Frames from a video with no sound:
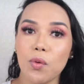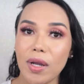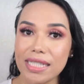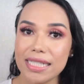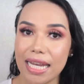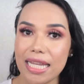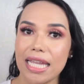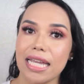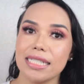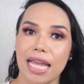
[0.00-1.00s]
But when
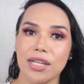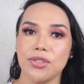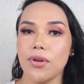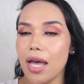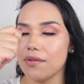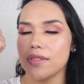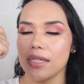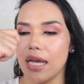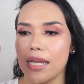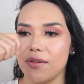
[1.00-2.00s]
setting it, I do have
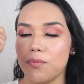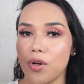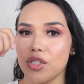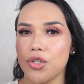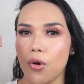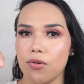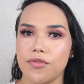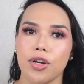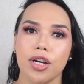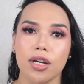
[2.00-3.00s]
to kind of brush
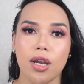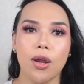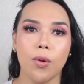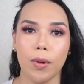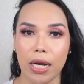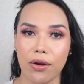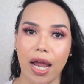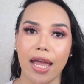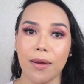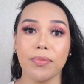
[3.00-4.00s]
over where
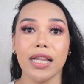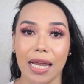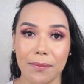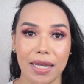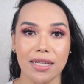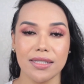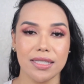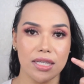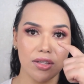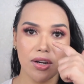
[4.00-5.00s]
I apply my
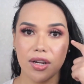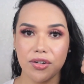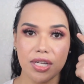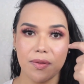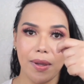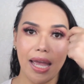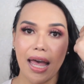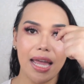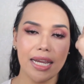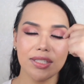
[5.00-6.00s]
concealer underneath my
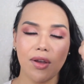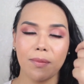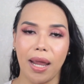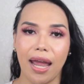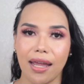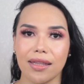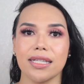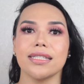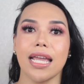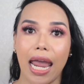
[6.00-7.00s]
eyes, on my
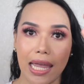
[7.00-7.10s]
eyelids,